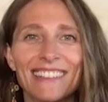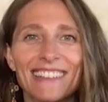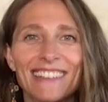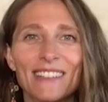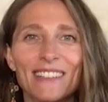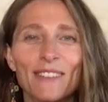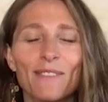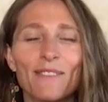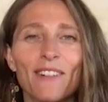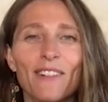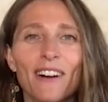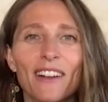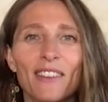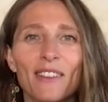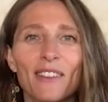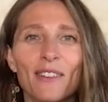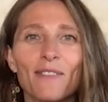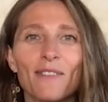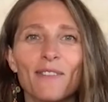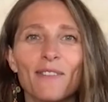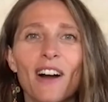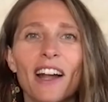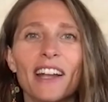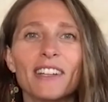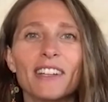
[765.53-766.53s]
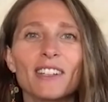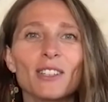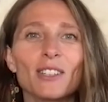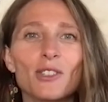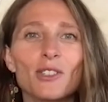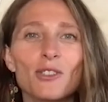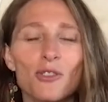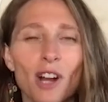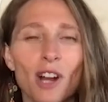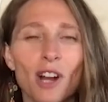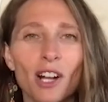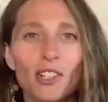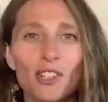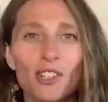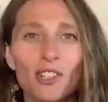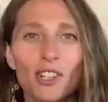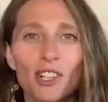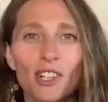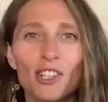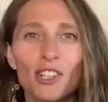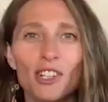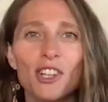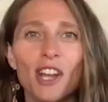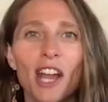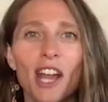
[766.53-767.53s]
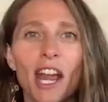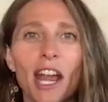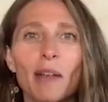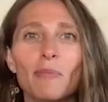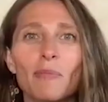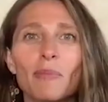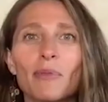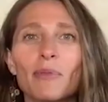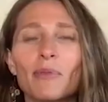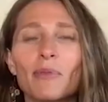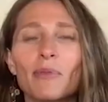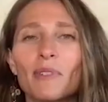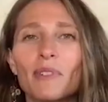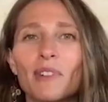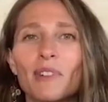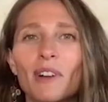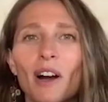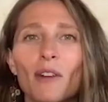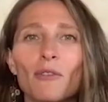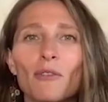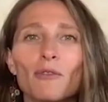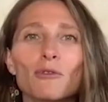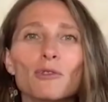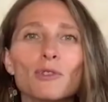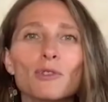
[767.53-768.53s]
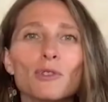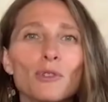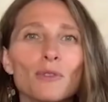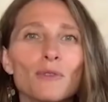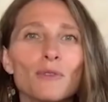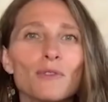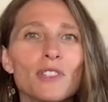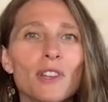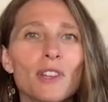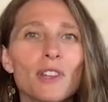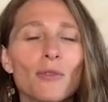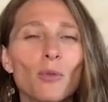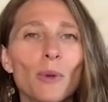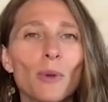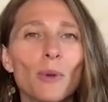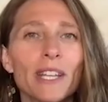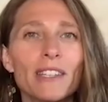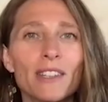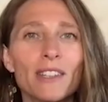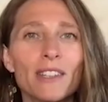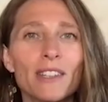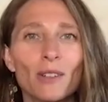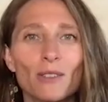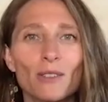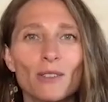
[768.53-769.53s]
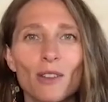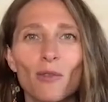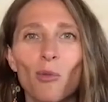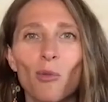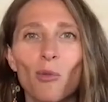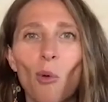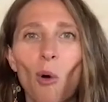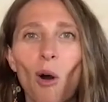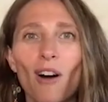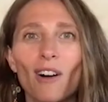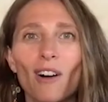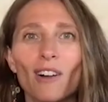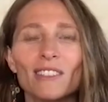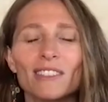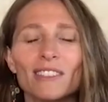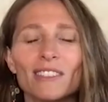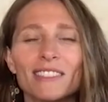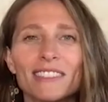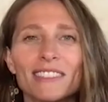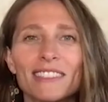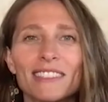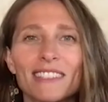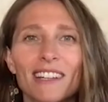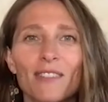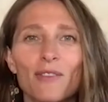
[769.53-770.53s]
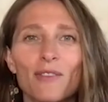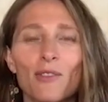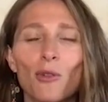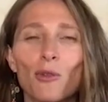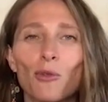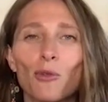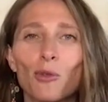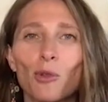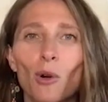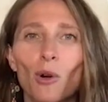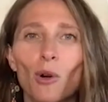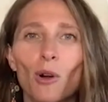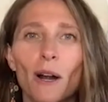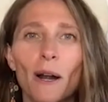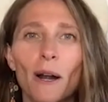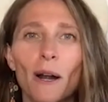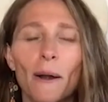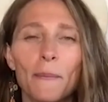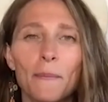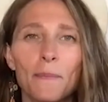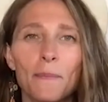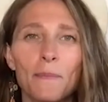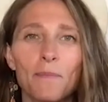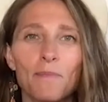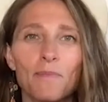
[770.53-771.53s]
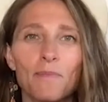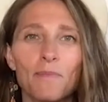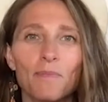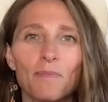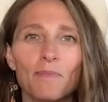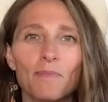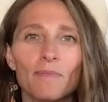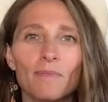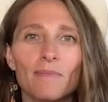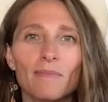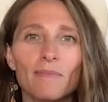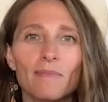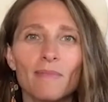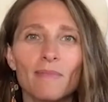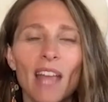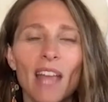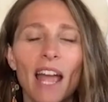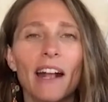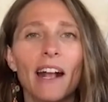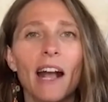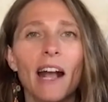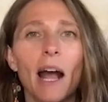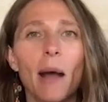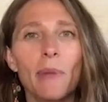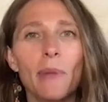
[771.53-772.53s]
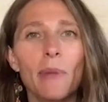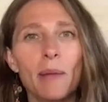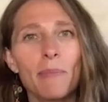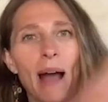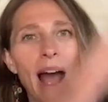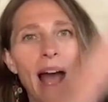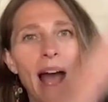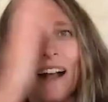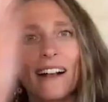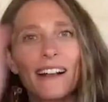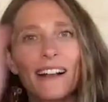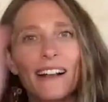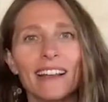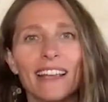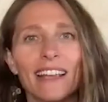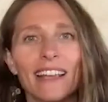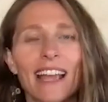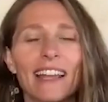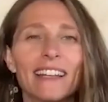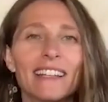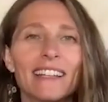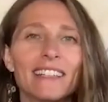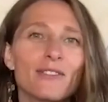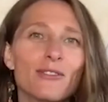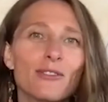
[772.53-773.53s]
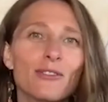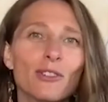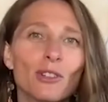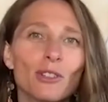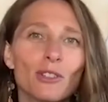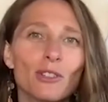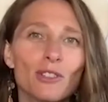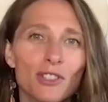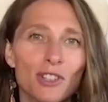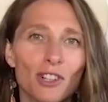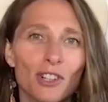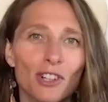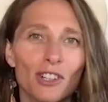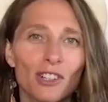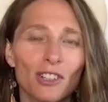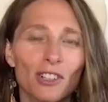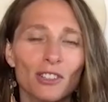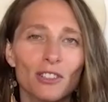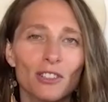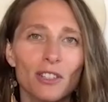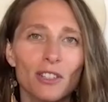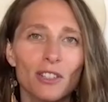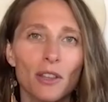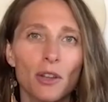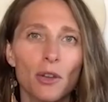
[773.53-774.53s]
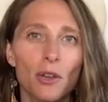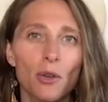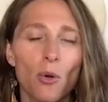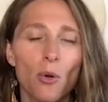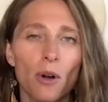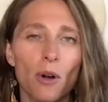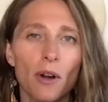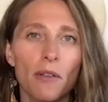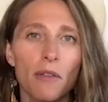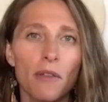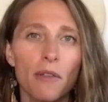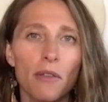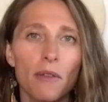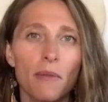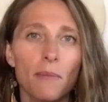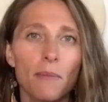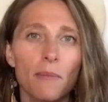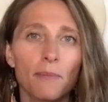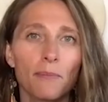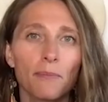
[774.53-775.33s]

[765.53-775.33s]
the final structure, shape of roofs, of windows, of walls, of the floor? And coming back again in full circle to the north.